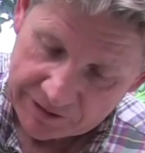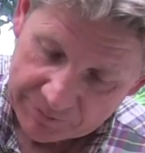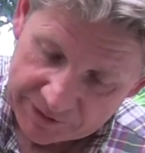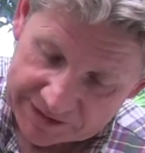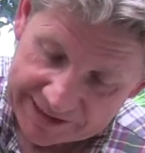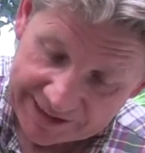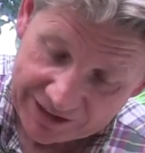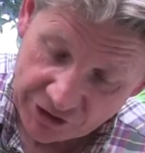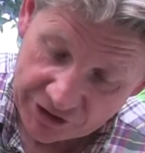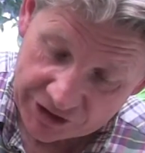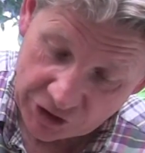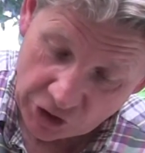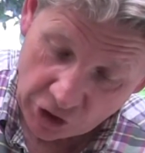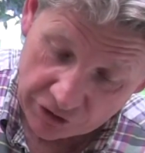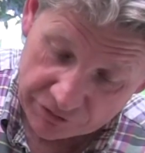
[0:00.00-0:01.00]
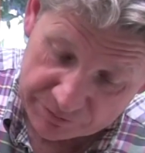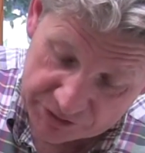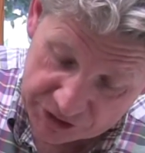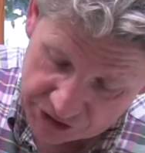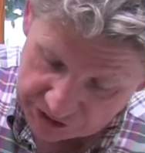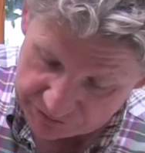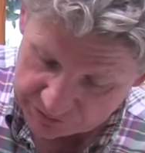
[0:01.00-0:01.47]
Because they like a lot of
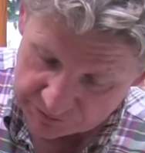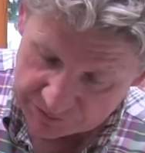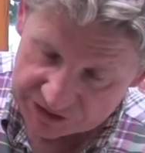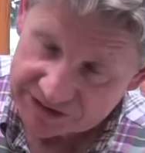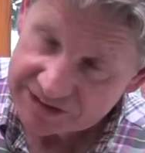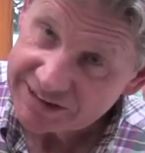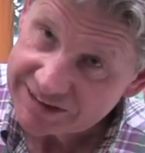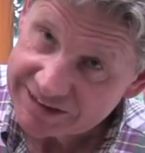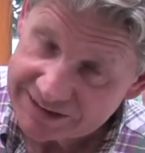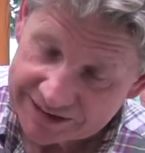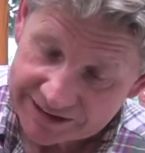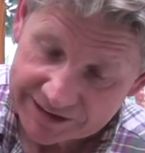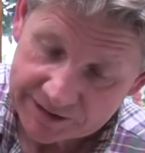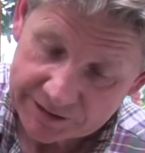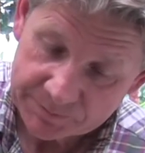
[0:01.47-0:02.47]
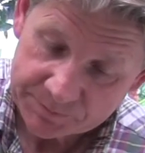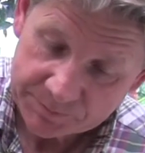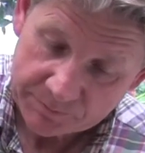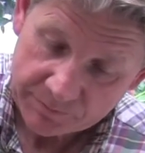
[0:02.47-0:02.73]
manure, which is acidic.